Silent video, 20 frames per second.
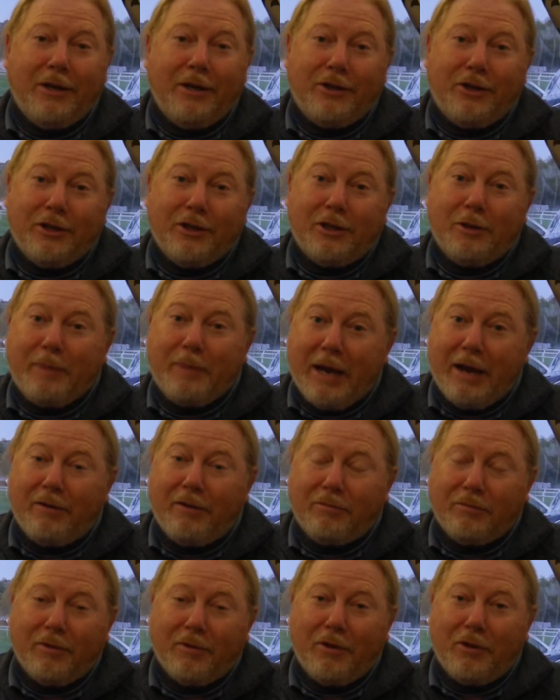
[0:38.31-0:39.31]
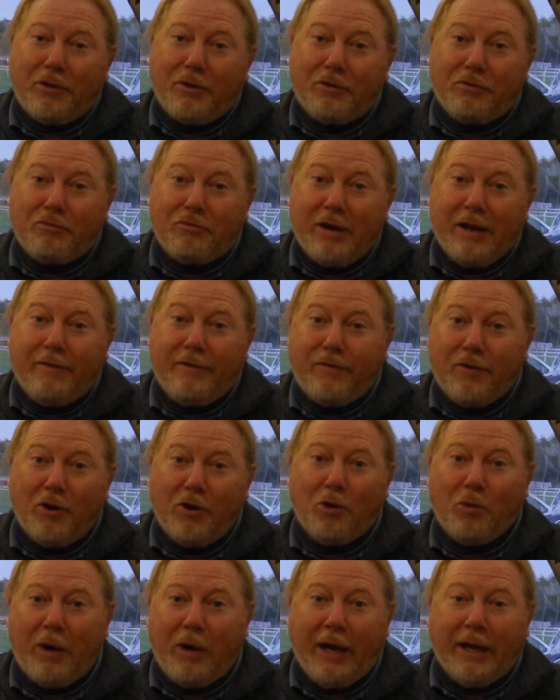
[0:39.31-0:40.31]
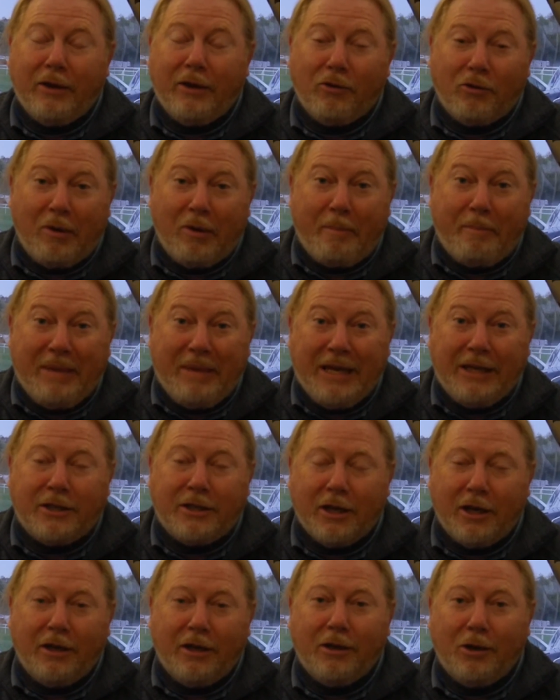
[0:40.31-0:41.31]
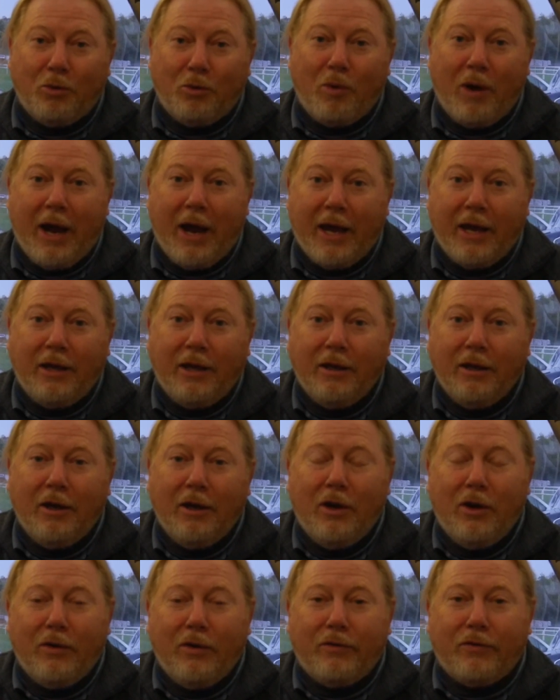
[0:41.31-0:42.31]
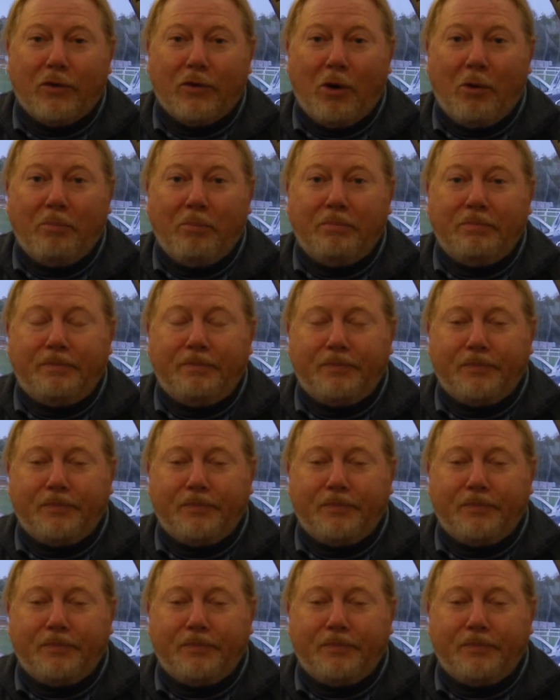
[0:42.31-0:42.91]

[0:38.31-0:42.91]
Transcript: just about 3 foot away or a metre away from